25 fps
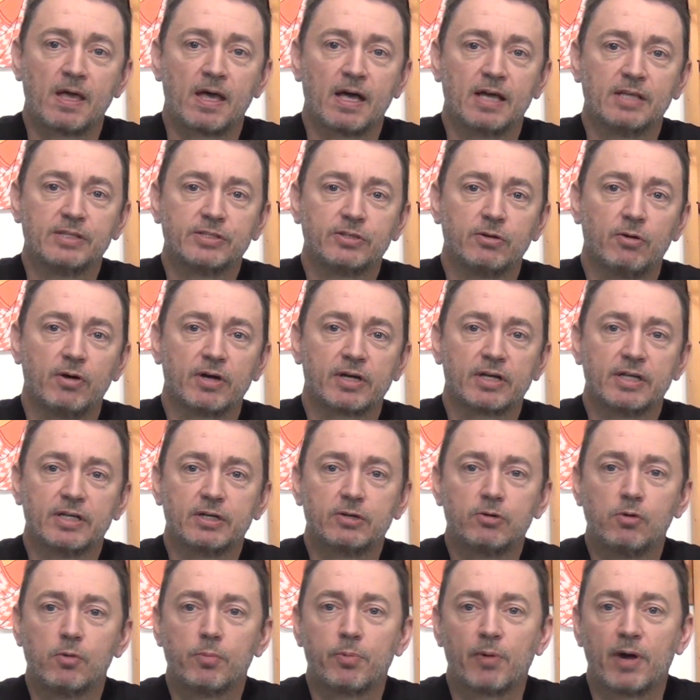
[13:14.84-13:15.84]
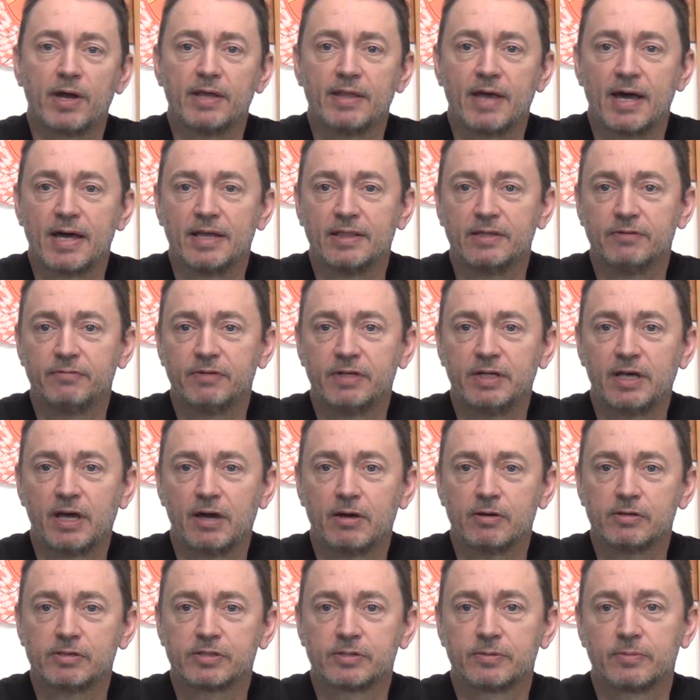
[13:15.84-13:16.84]
and so I can incorporate that in the
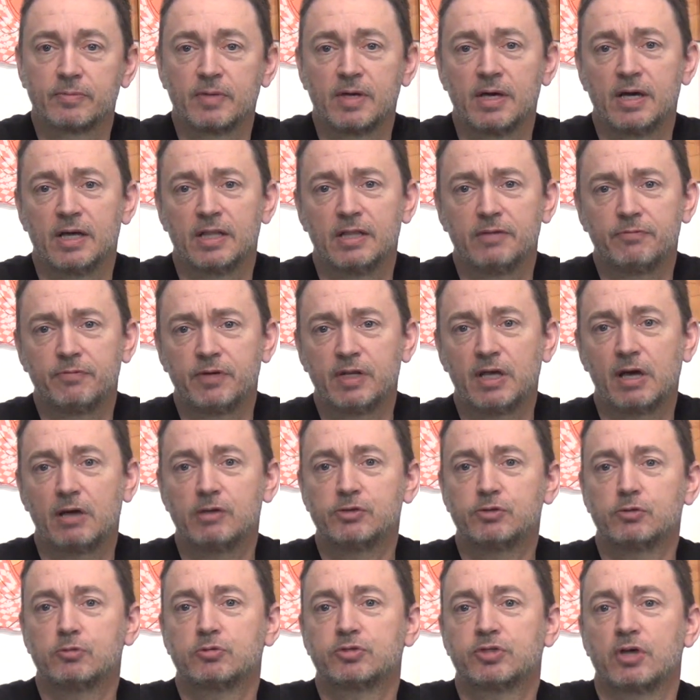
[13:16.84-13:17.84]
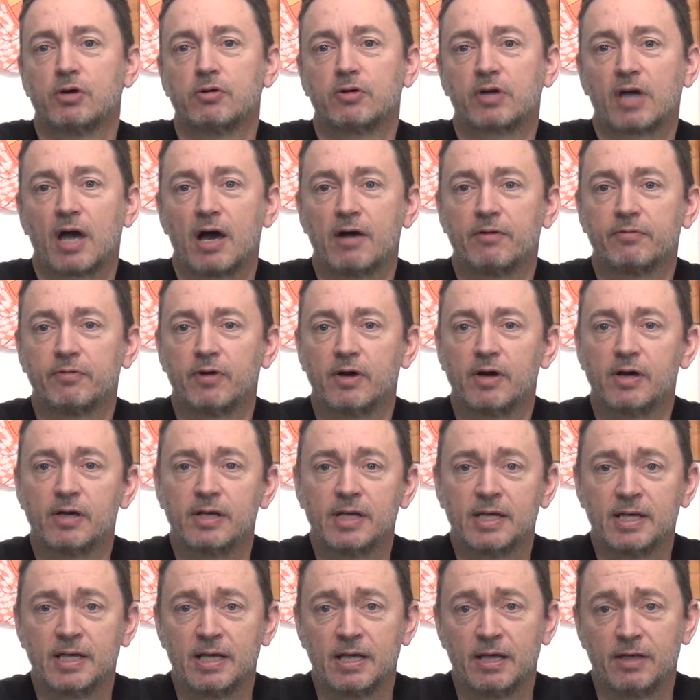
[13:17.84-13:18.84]
videos. And the videos also cover
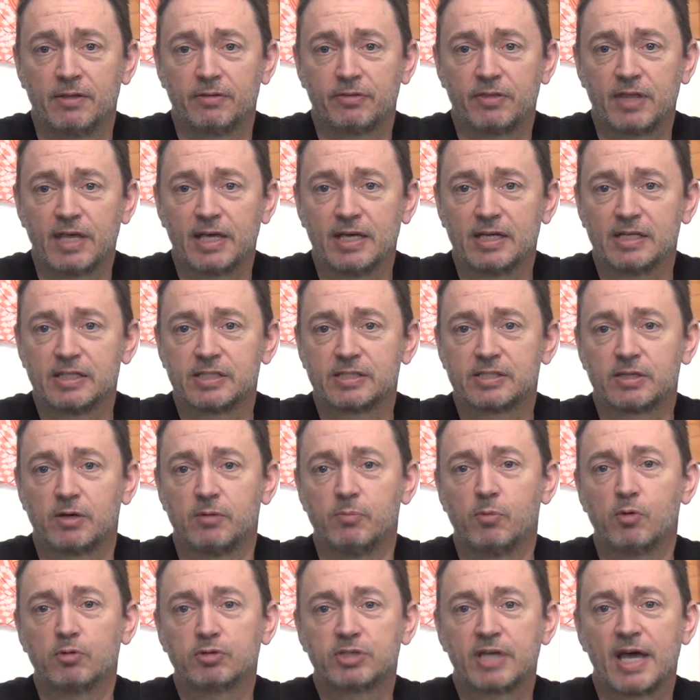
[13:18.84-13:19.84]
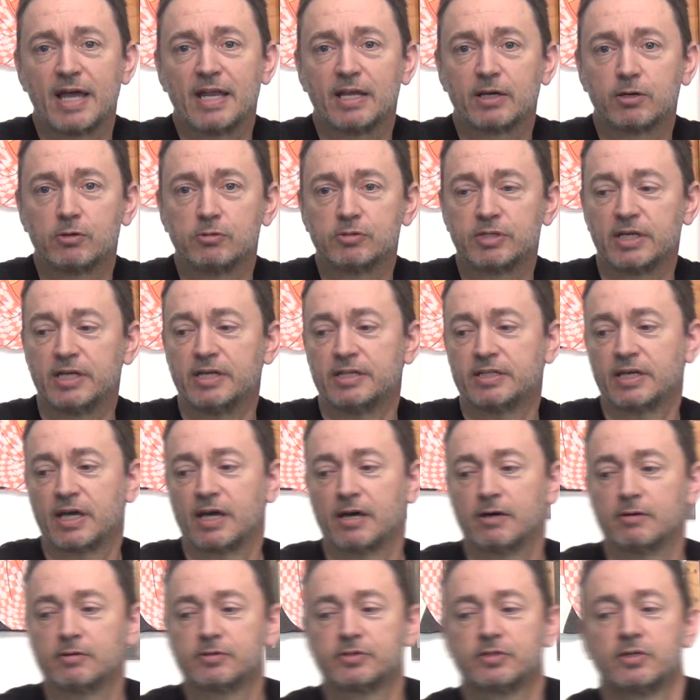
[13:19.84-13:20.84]
things, more technical
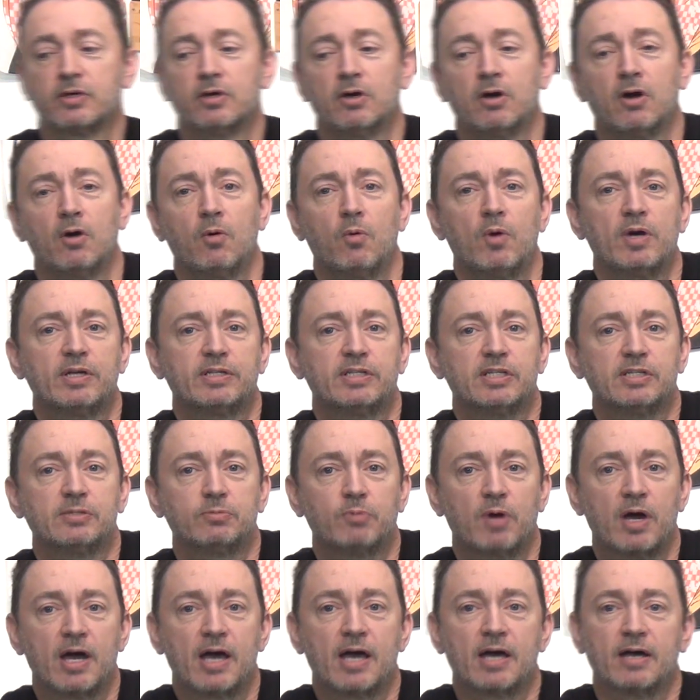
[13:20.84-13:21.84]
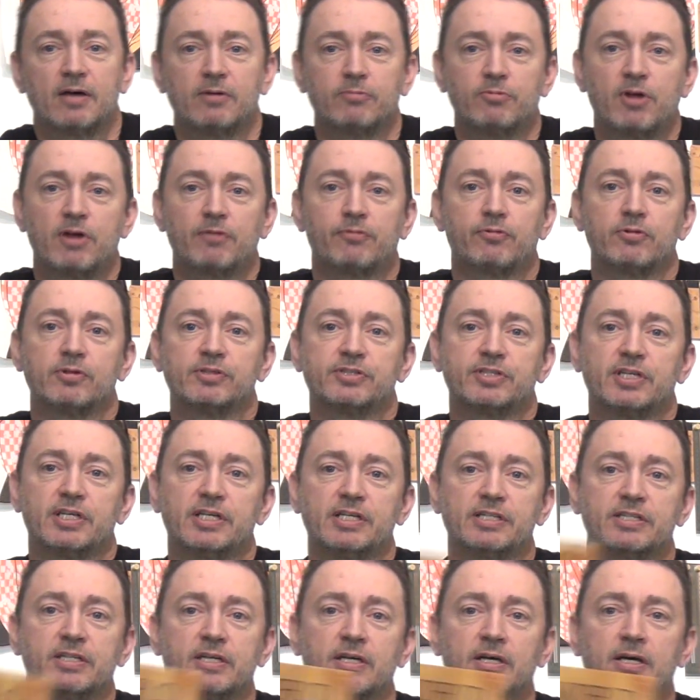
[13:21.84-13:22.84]
details, which is where
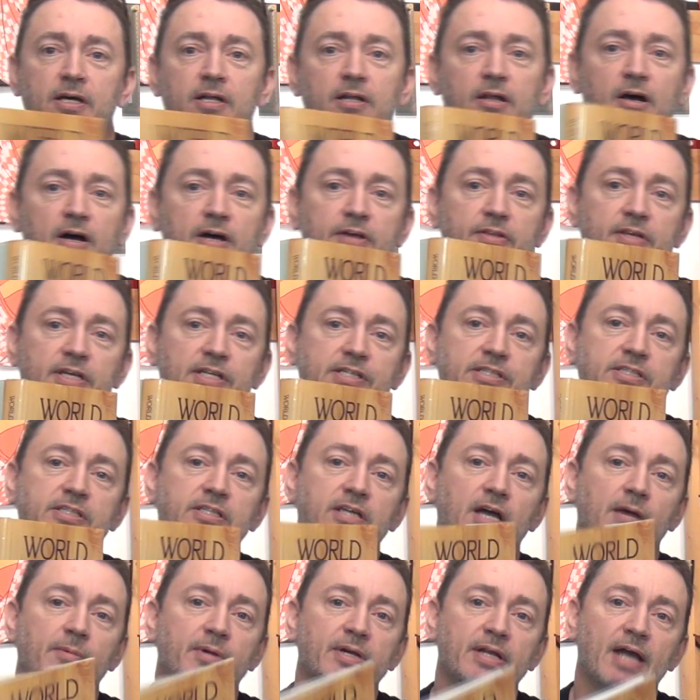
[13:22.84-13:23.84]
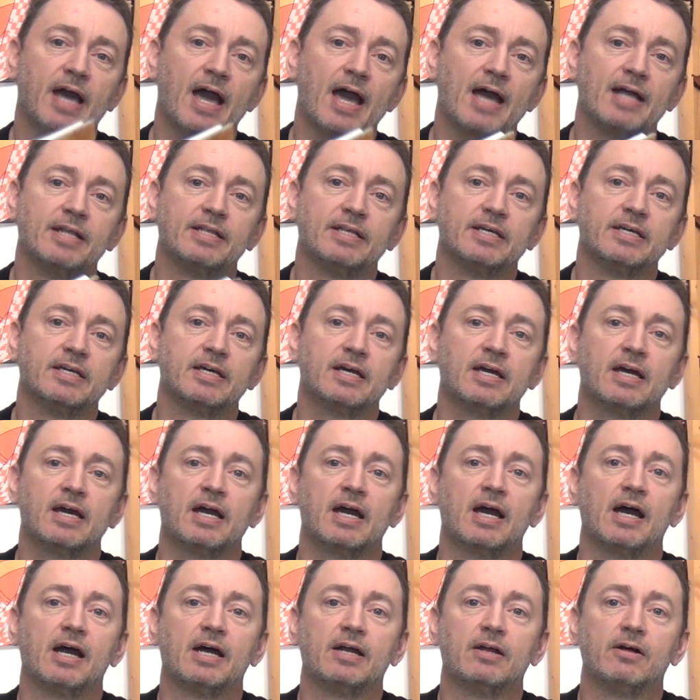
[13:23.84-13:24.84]
references like this come in handy,
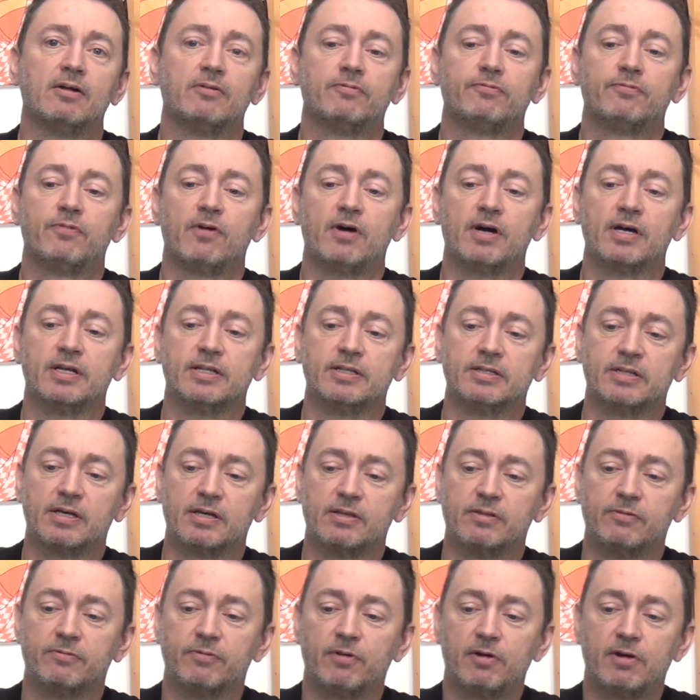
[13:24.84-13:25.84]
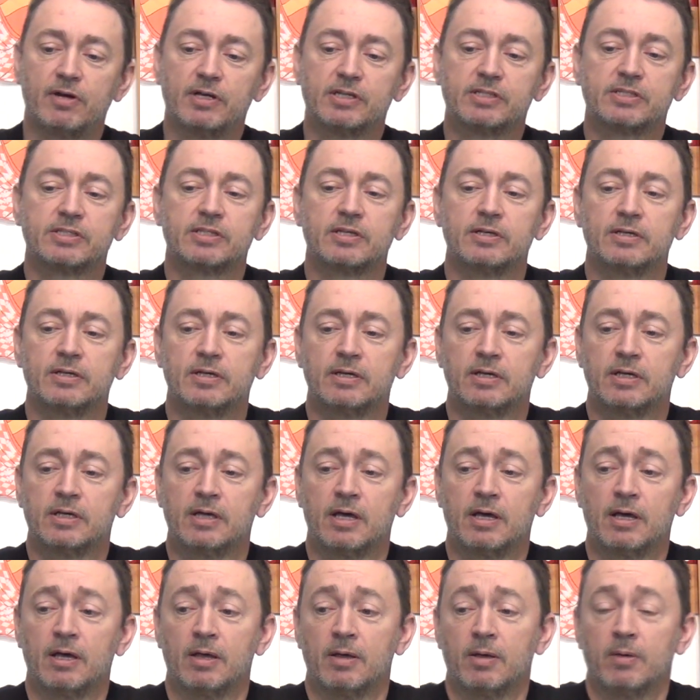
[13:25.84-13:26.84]
and I'll find the various
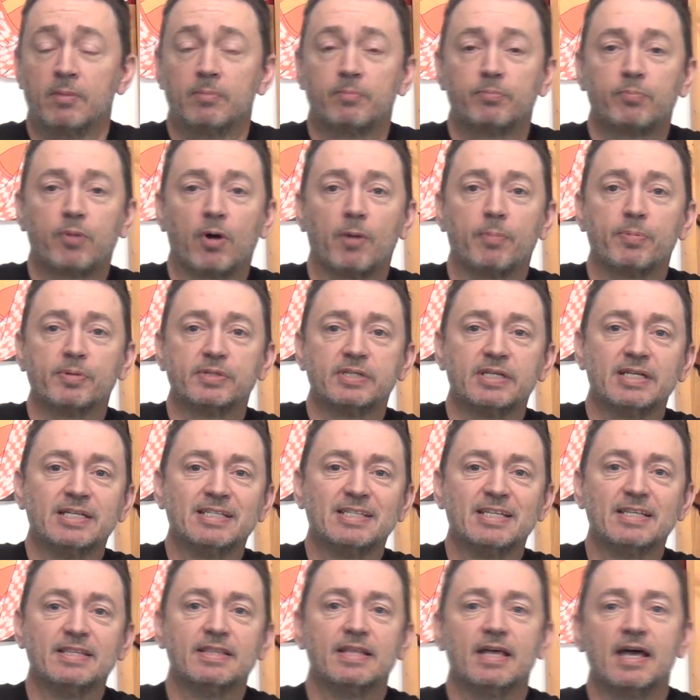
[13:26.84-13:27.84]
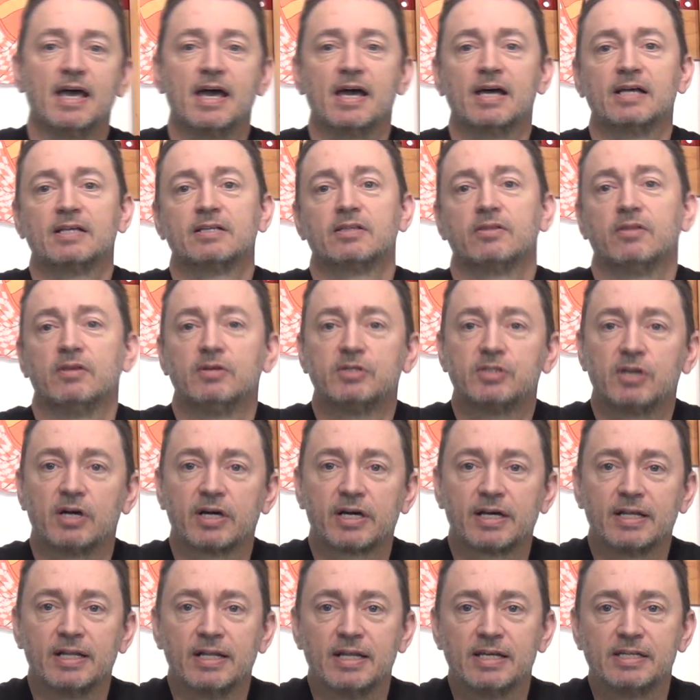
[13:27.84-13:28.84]
properties in there which I
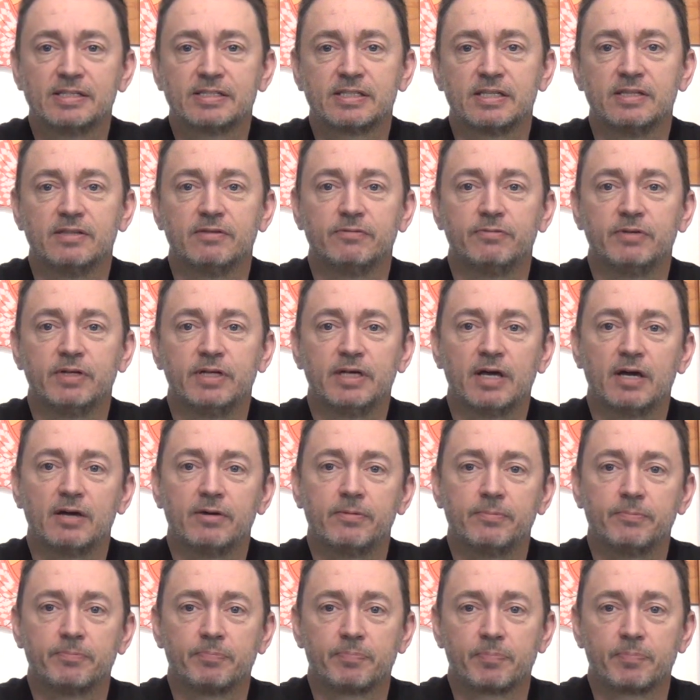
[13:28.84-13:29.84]
can list in the video.